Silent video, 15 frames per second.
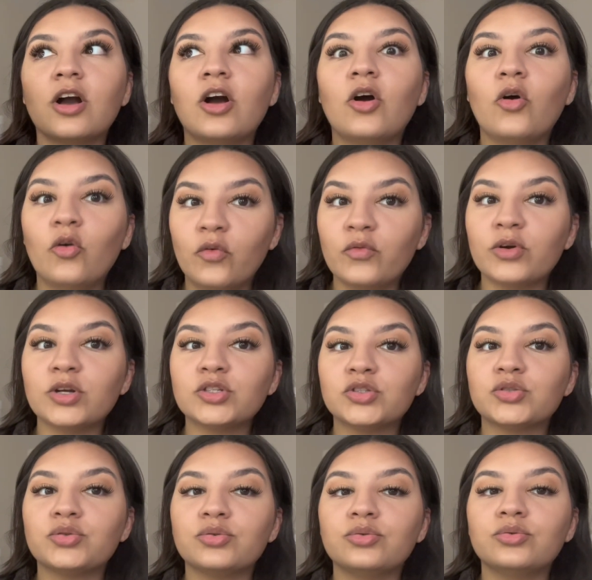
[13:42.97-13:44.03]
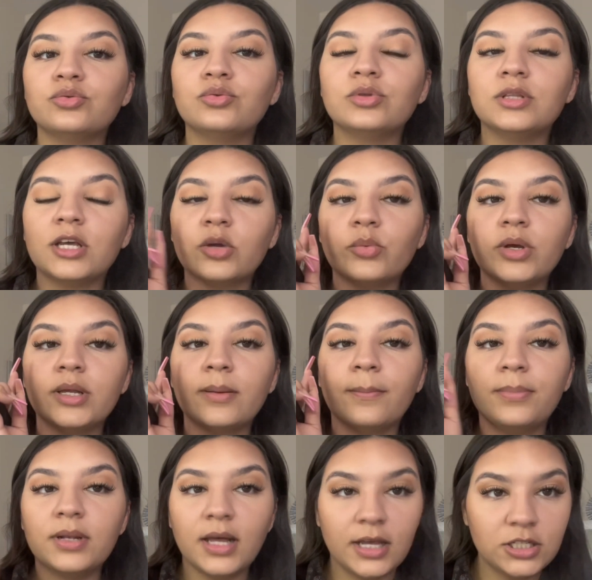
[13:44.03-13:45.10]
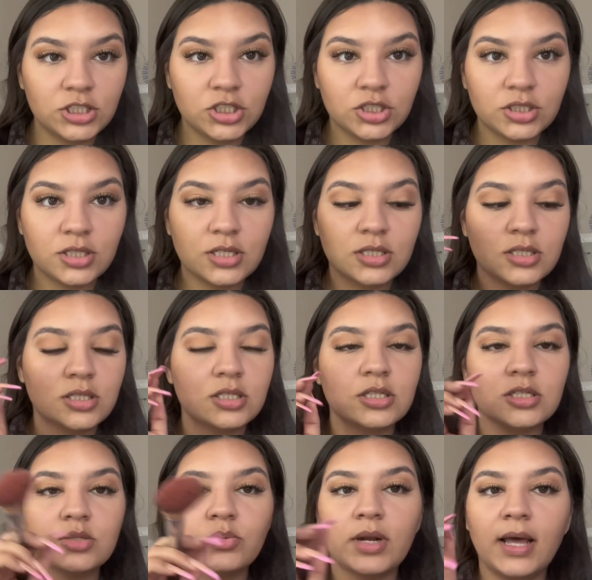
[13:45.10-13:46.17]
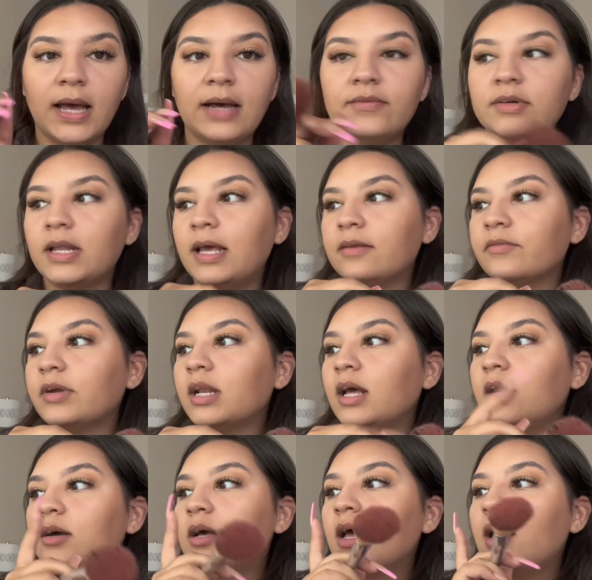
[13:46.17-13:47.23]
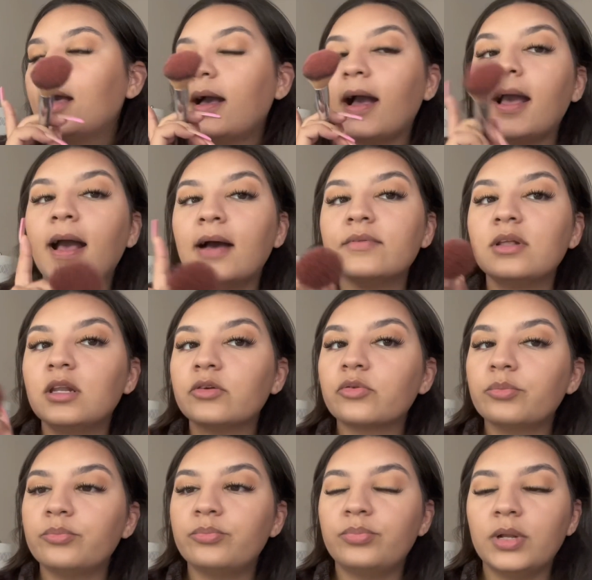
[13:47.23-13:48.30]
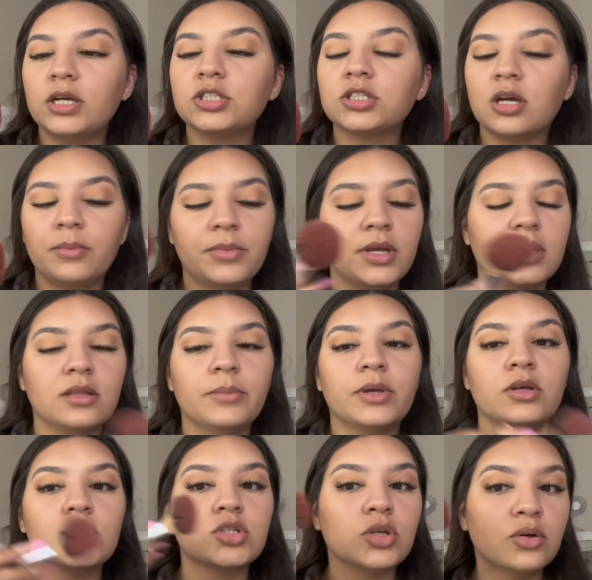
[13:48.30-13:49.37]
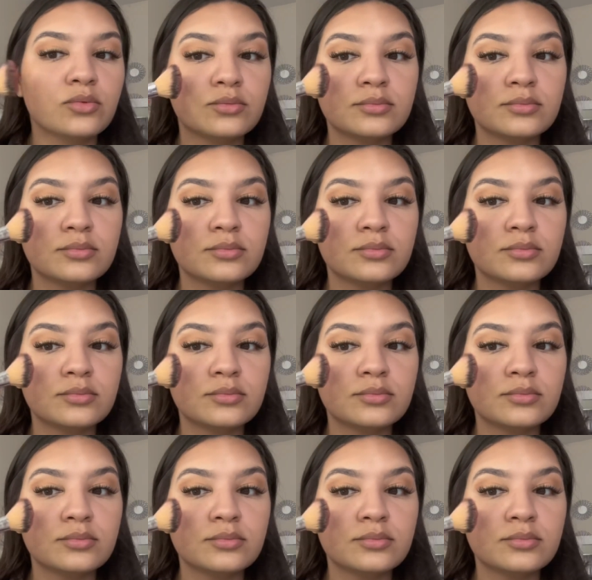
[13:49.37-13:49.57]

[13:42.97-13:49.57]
over to liquid blush. This is just what I have on hand right now. I have the liquid blush coming in the mail, so